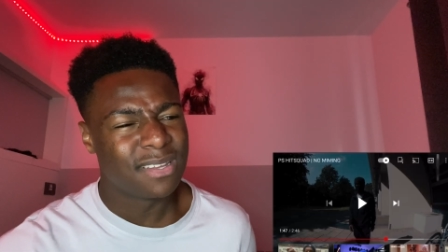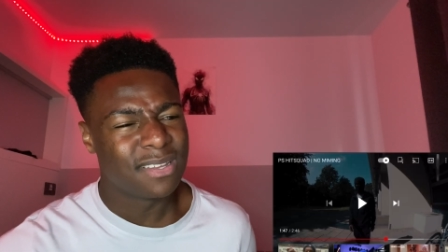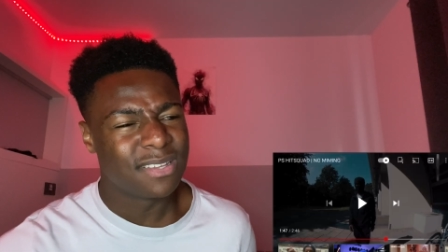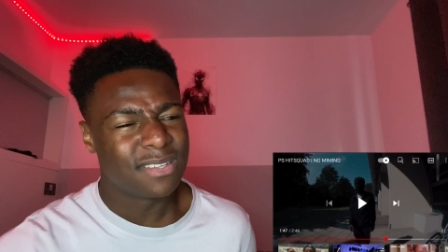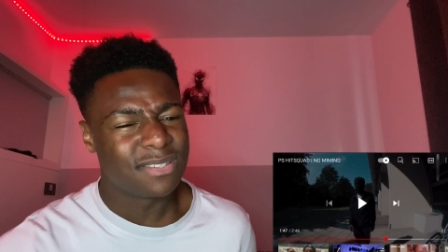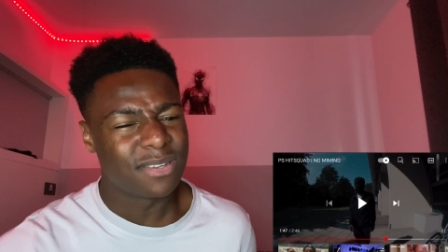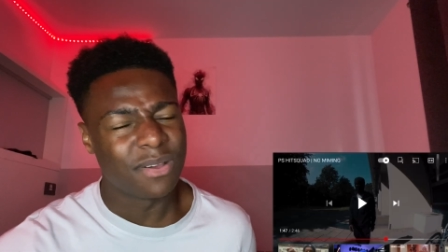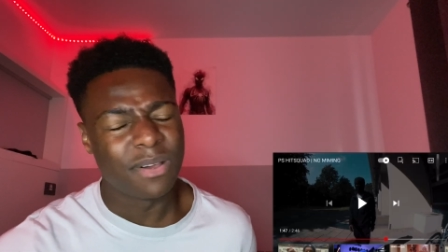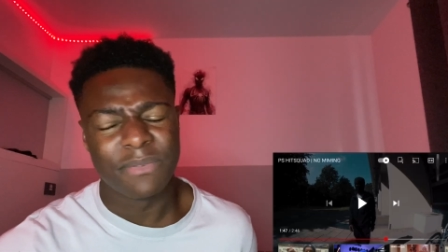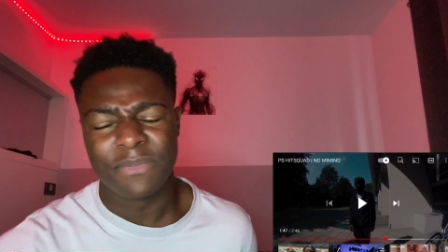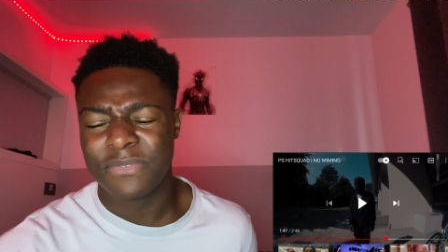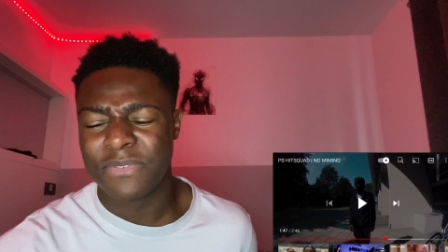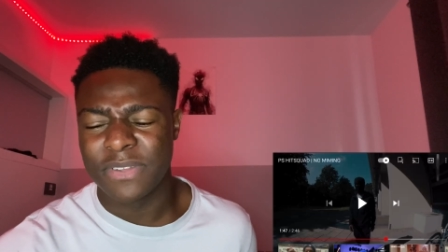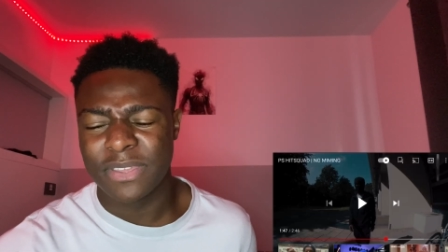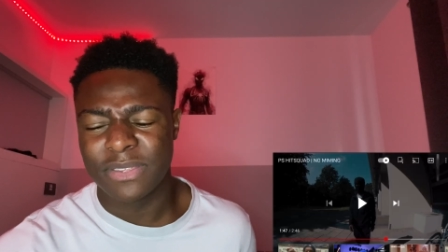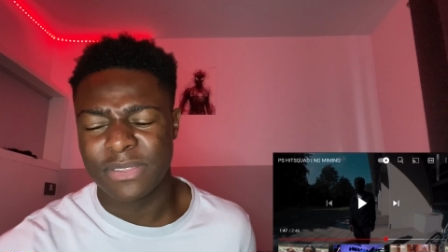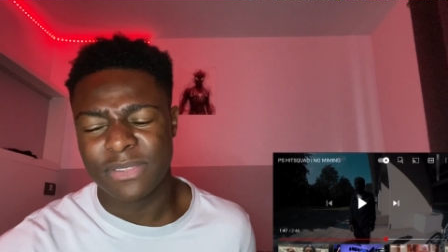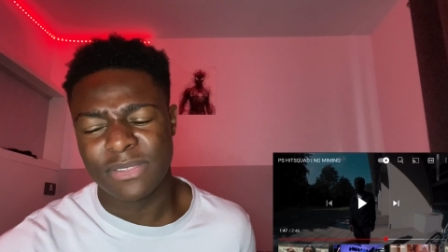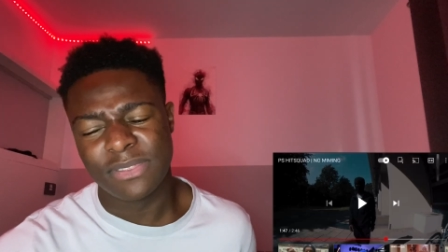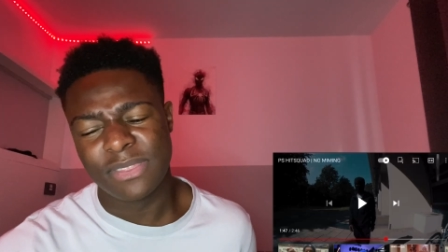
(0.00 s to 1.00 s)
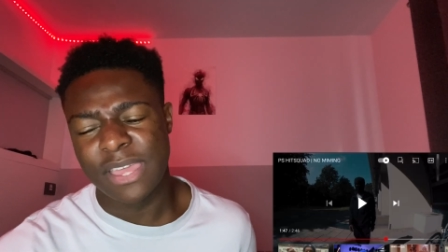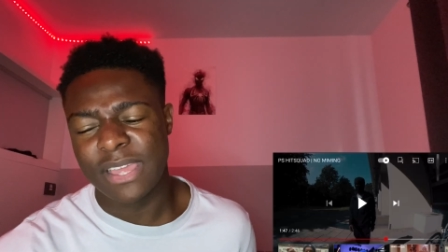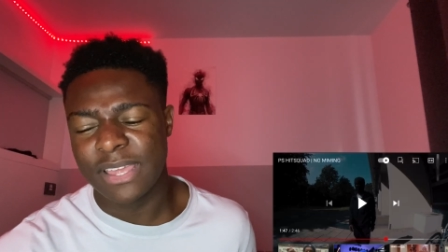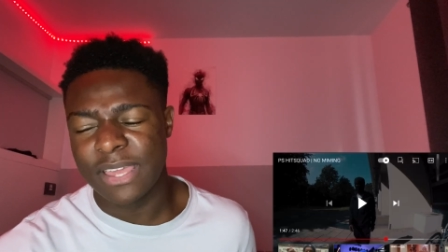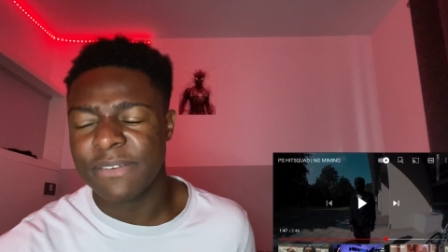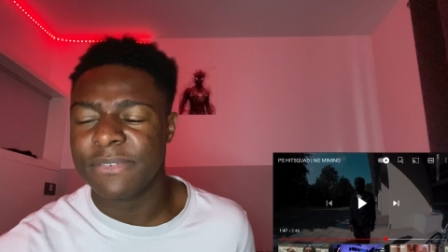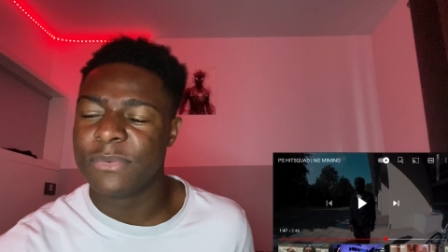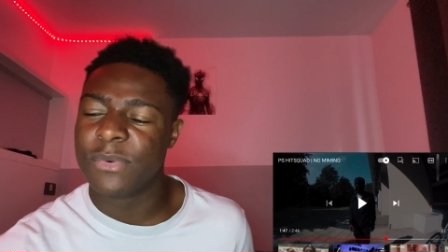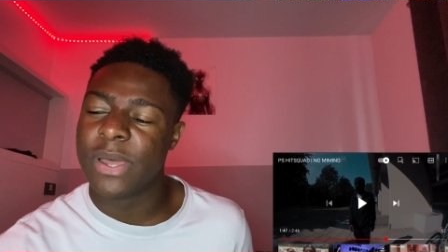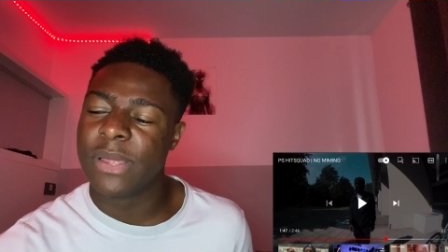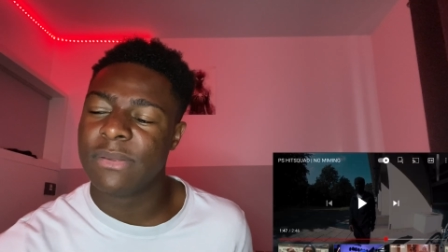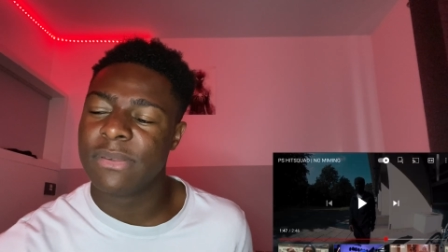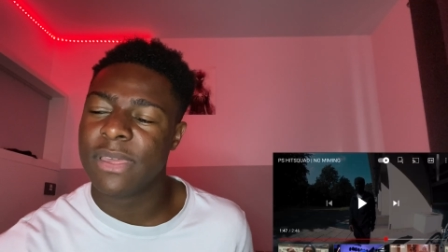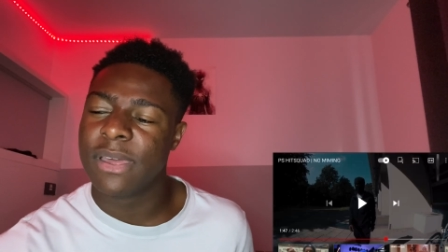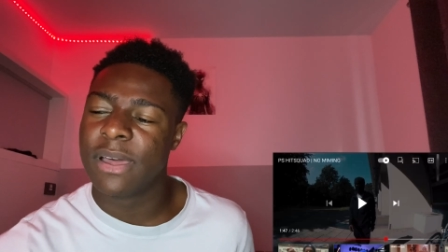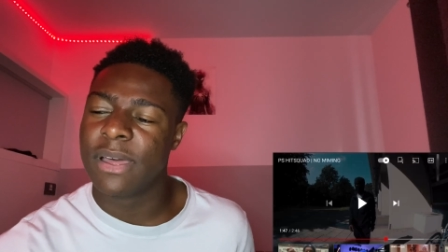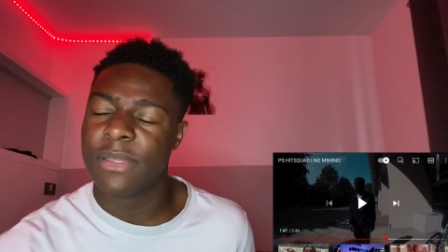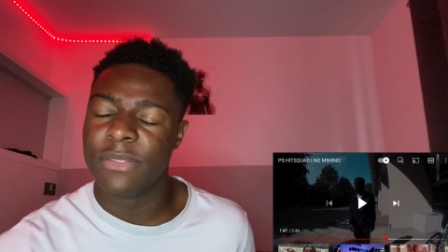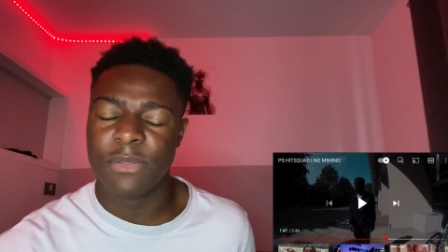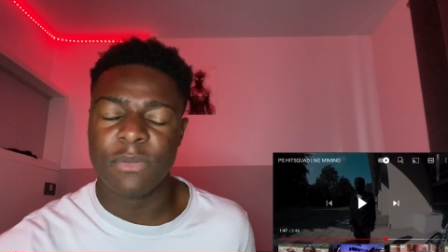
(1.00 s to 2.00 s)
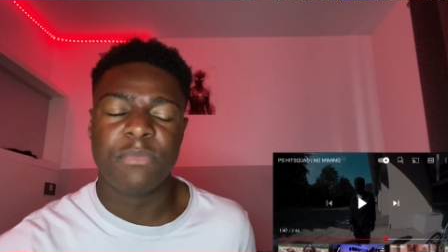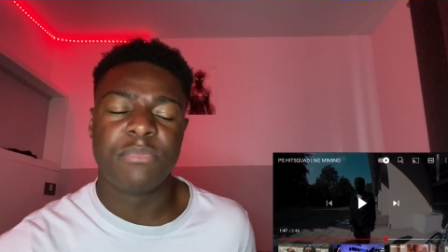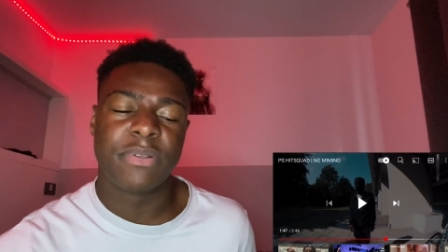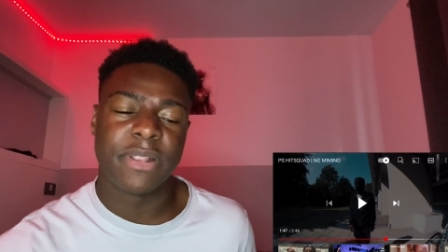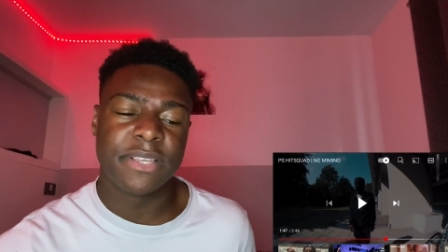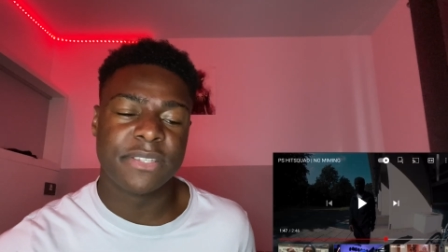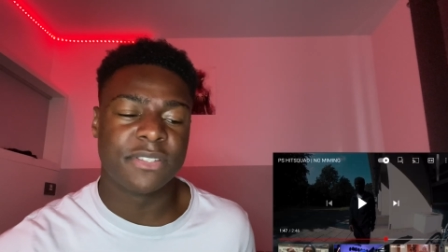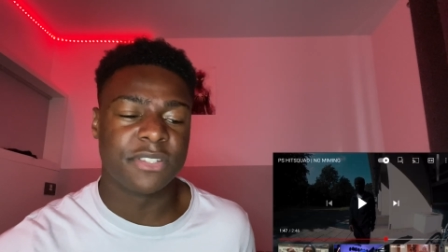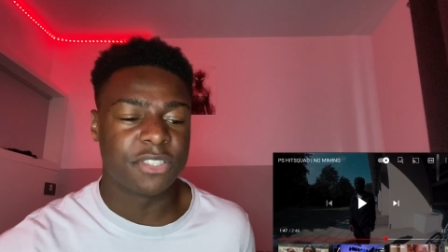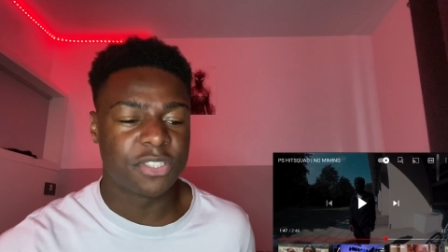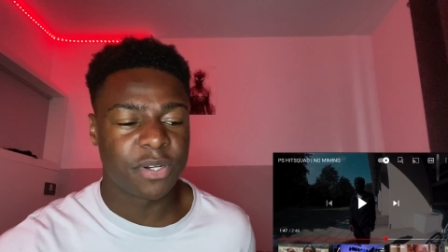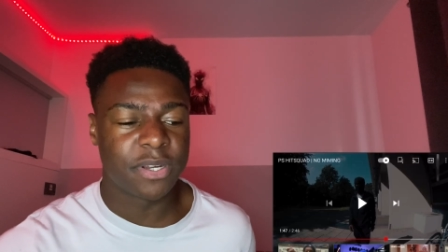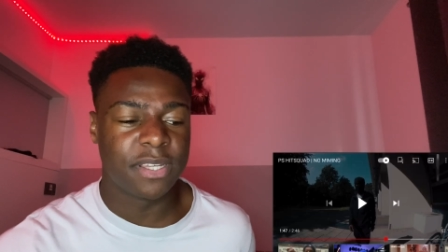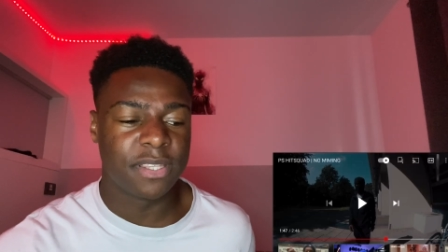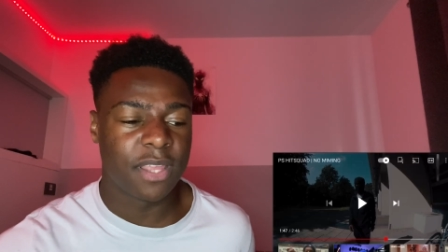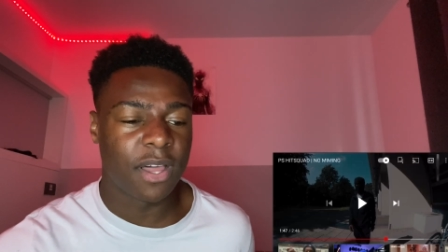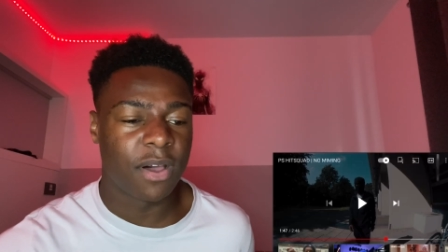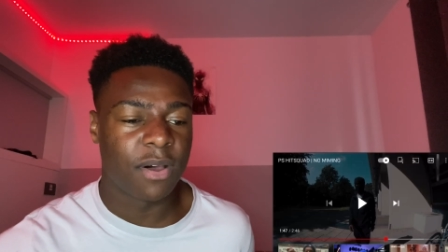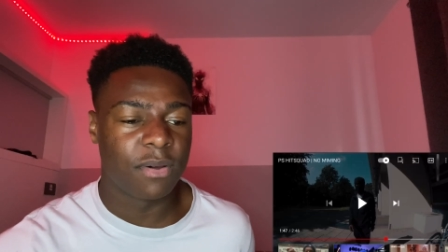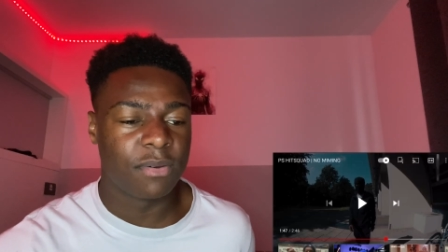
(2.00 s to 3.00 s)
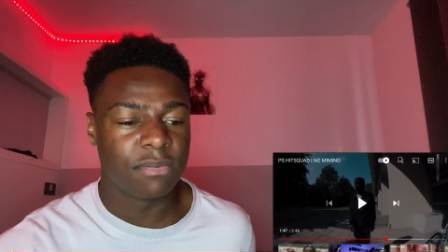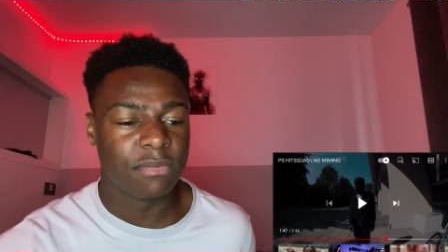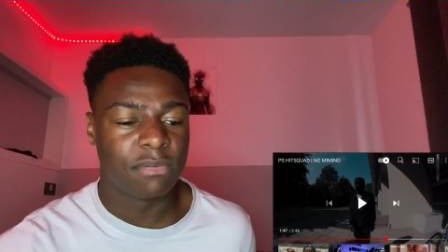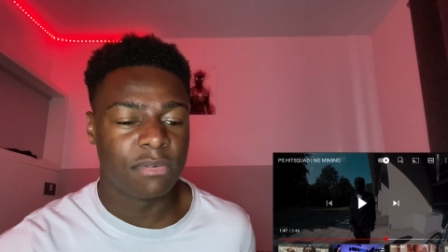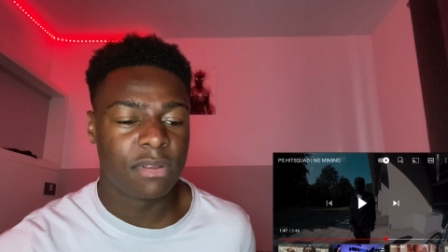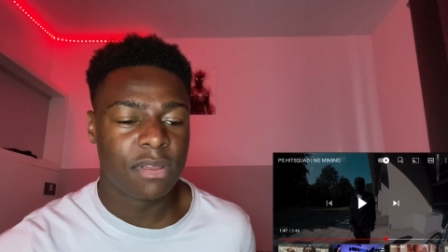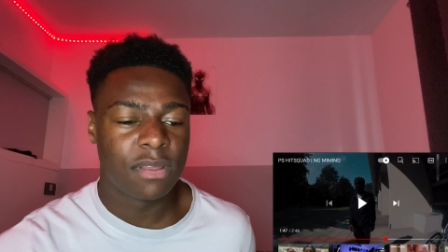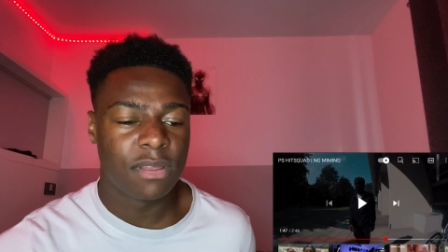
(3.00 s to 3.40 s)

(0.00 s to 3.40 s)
So I think you place the tray down.